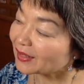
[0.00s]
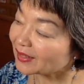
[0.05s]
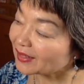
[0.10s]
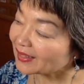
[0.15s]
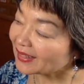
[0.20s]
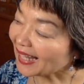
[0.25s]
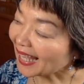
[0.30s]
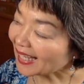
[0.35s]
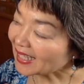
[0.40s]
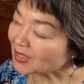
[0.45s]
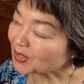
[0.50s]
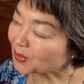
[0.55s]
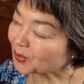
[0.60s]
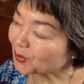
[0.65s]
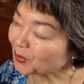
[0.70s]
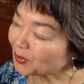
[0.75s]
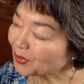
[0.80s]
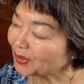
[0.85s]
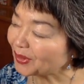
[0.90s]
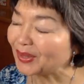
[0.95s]
thanks
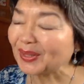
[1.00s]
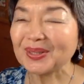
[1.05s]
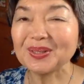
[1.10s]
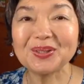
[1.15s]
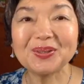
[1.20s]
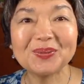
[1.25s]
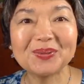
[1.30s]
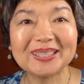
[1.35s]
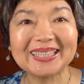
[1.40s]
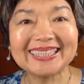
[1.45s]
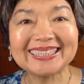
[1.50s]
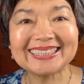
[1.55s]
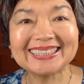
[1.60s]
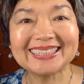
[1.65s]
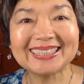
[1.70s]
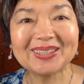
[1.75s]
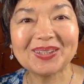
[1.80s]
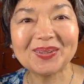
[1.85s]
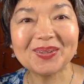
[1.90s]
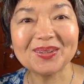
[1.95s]
to
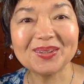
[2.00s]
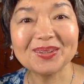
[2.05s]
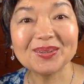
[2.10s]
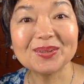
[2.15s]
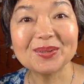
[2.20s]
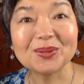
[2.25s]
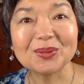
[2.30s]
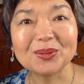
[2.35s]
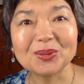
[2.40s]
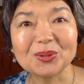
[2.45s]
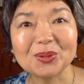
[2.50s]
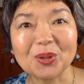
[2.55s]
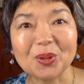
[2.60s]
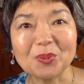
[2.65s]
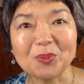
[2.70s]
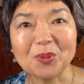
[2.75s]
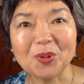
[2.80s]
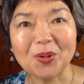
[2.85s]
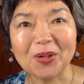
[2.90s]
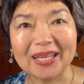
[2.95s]
Yukishiro
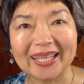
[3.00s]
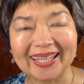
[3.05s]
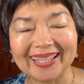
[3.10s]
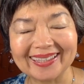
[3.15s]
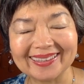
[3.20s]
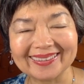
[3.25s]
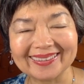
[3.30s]
Tomoe.